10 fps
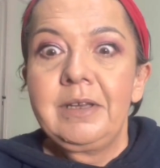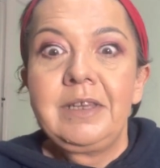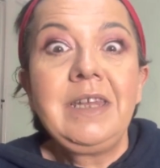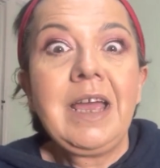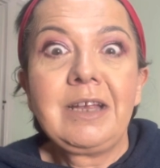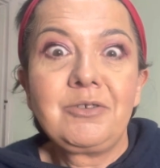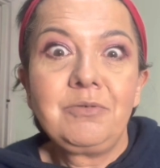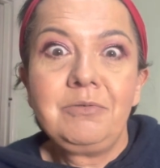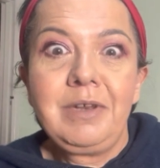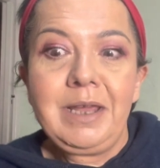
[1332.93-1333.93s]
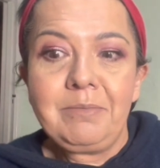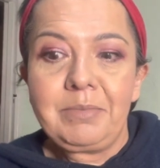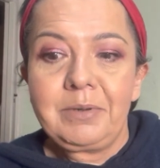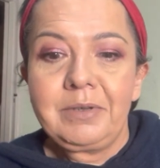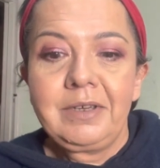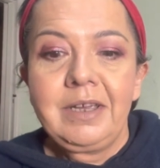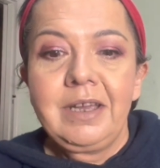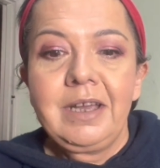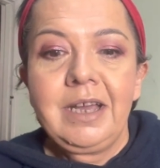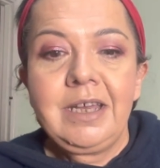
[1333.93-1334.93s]
natural lip,
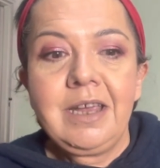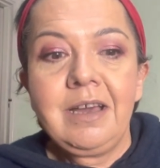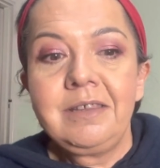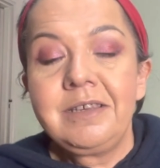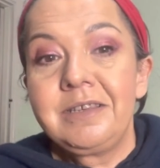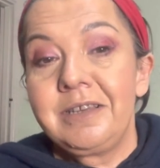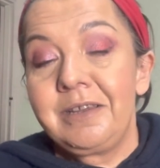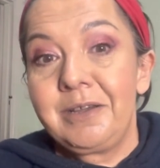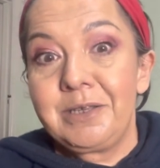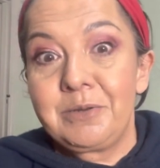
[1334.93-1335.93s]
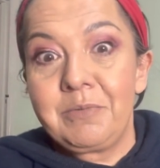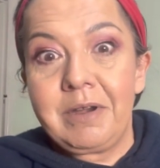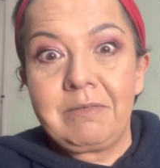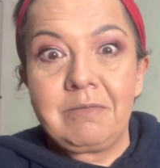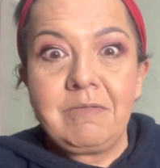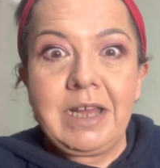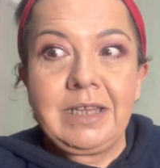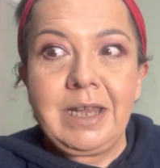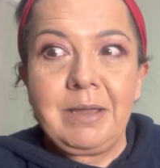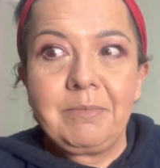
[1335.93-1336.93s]
and others that like to wear a red
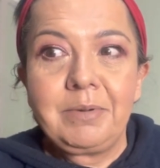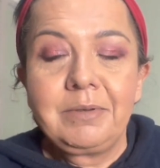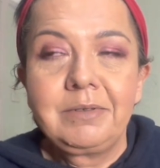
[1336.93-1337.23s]
lip.